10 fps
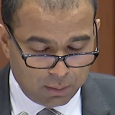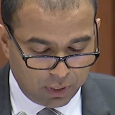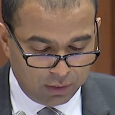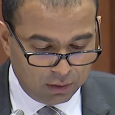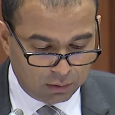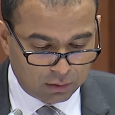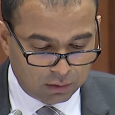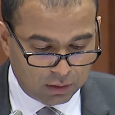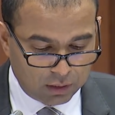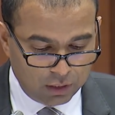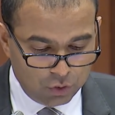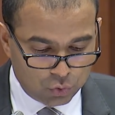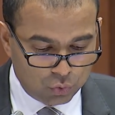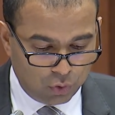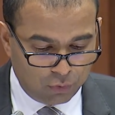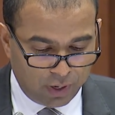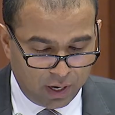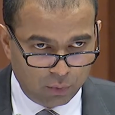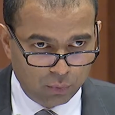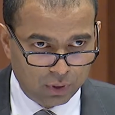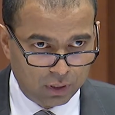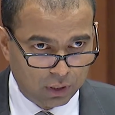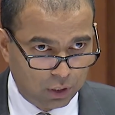But I think the issue of how